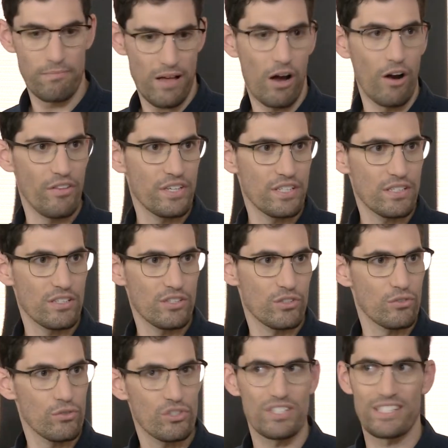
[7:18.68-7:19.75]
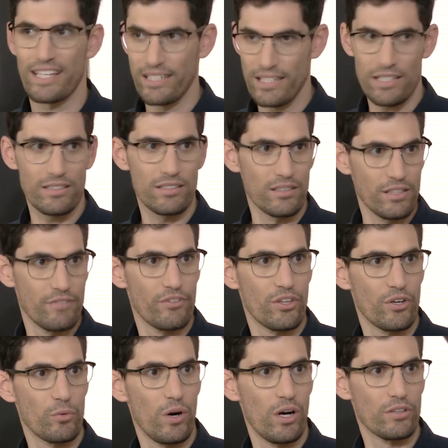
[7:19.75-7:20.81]
are these institutions that need to live in
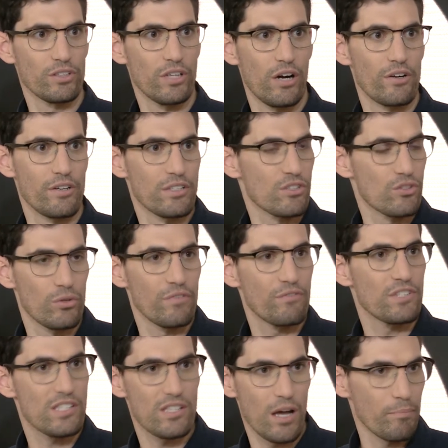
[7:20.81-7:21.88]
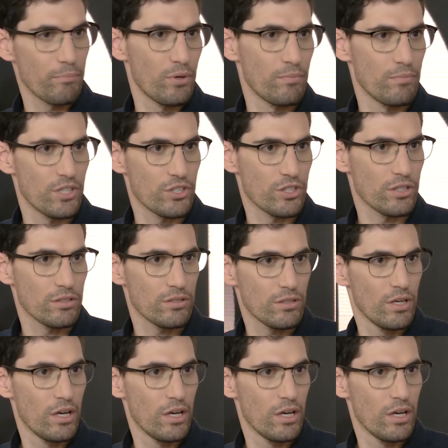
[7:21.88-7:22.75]
their walled garden. So if it's not permissioned,